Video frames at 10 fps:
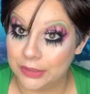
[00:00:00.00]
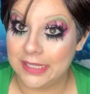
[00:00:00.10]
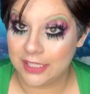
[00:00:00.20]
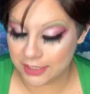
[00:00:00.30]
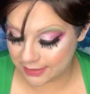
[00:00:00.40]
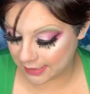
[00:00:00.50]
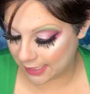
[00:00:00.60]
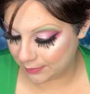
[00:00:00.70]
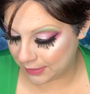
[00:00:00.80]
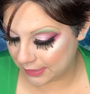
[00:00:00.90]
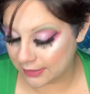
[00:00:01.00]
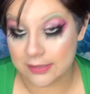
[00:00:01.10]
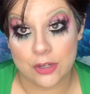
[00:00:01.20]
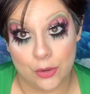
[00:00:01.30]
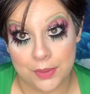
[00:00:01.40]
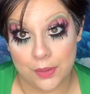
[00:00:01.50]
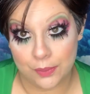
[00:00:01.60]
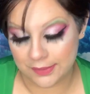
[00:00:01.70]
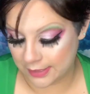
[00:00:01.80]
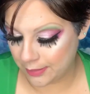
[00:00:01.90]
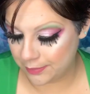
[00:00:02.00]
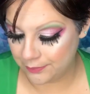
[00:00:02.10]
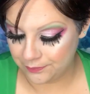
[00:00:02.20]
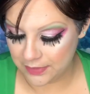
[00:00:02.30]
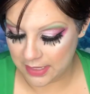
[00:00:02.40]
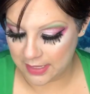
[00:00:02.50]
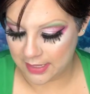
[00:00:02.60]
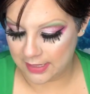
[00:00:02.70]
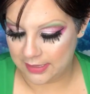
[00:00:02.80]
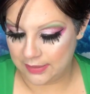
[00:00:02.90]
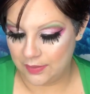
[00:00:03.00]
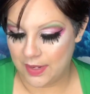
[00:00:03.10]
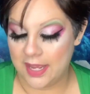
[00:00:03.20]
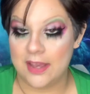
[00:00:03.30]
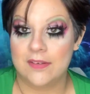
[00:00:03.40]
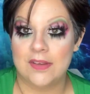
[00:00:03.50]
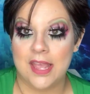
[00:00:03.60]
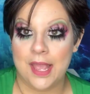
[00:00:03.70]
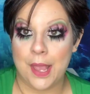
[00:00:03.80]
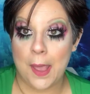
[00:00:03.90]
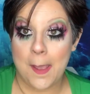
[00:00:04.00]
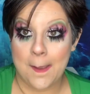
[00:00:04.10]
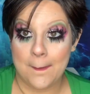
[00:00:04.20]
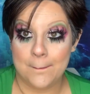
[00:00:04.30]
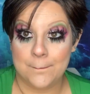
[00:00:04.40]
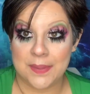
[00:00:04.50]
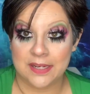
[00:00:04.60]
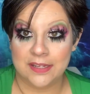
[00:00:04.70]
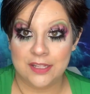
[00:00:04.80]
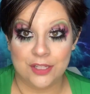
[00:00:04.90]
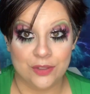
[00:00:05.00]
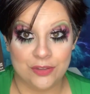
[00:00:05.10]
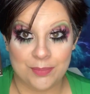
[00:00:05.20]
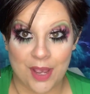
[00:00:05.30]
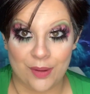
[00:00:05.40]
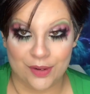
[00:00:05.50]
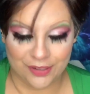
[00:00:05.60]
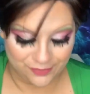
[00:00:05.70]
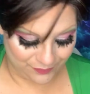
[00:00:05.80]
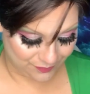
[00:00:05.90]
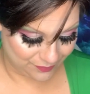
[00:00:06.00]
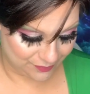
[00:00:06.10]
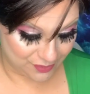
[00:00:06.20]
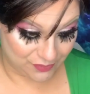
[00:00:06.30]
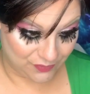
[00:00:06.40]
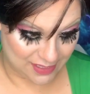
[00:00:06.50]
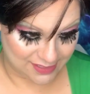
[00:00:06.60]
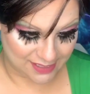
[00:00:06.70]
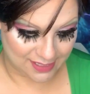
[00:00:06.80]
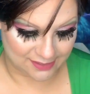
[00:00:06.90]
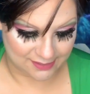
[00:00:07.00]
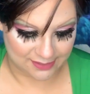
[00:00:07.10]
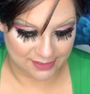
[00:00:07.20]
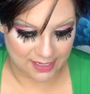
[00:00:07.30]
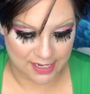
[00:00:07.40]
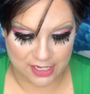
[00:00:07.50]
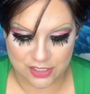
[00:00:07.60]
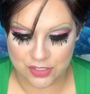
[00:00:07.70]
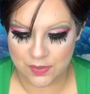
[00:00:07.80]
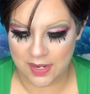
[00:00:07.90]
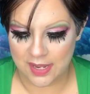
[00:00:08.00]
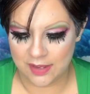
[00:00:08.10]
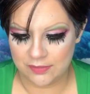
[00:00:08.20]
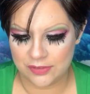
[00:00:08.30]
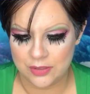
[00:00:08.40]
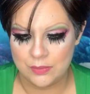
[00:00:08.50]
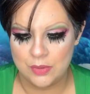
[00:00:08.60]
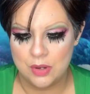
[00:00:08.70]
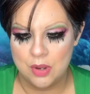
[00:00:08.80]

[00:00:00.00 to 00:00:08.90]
really good timing. Let's hope it holds up. I do have a Becca loose powder. It's fantastic. And I do have some